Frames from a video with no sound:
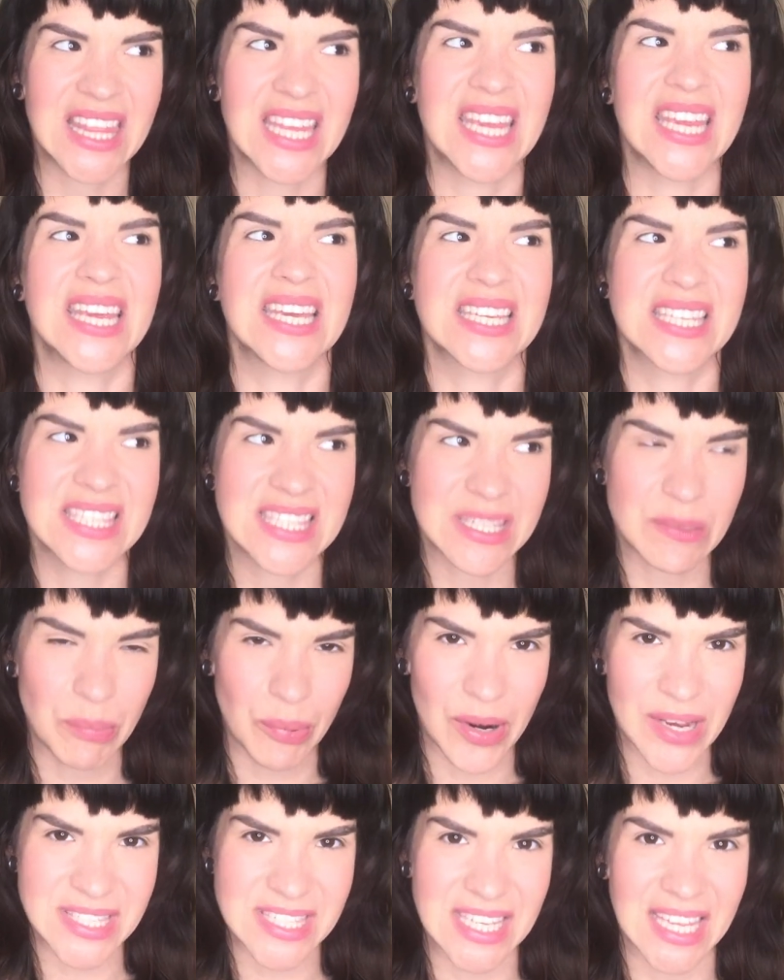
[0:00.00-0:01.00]
things,
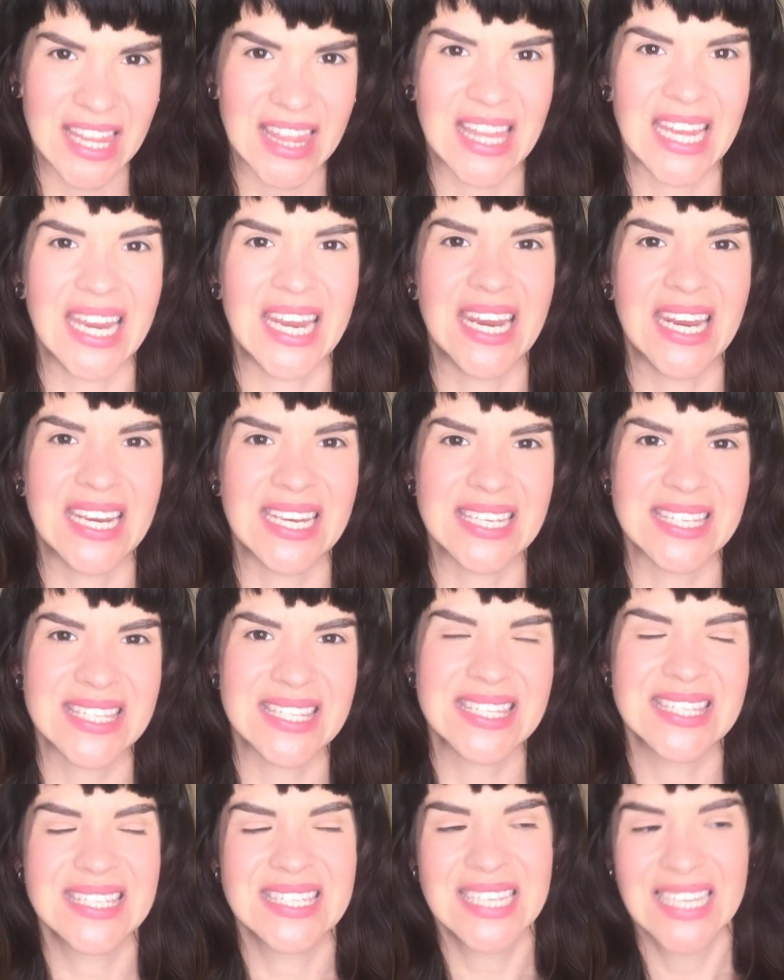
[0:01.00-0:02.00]
suppressing
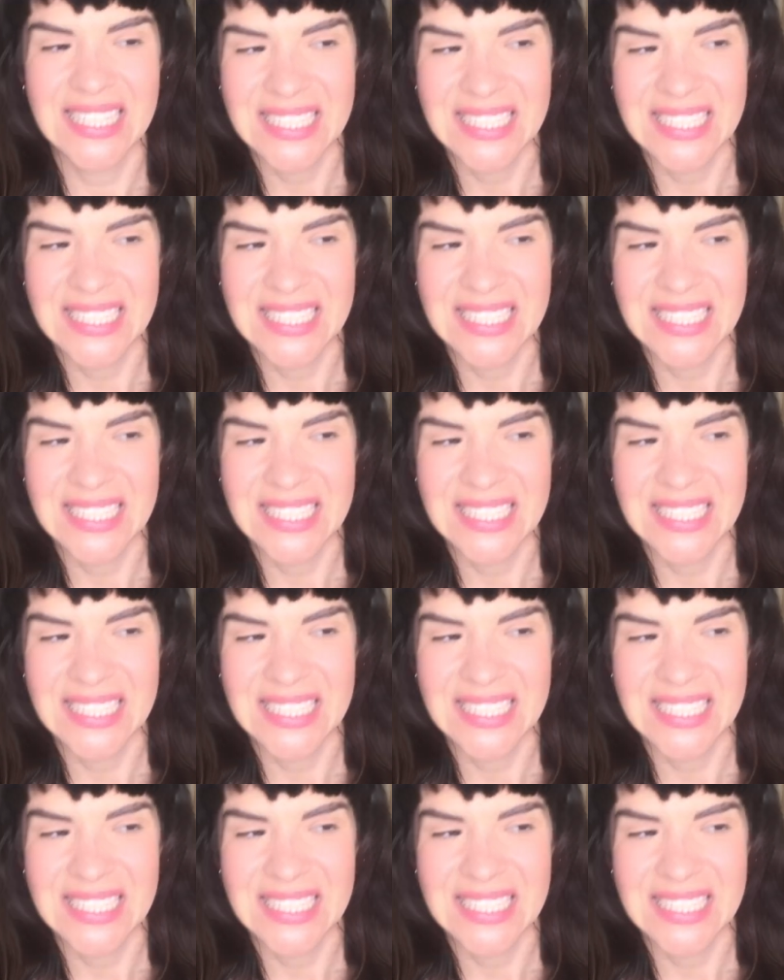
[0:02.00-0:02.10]
things.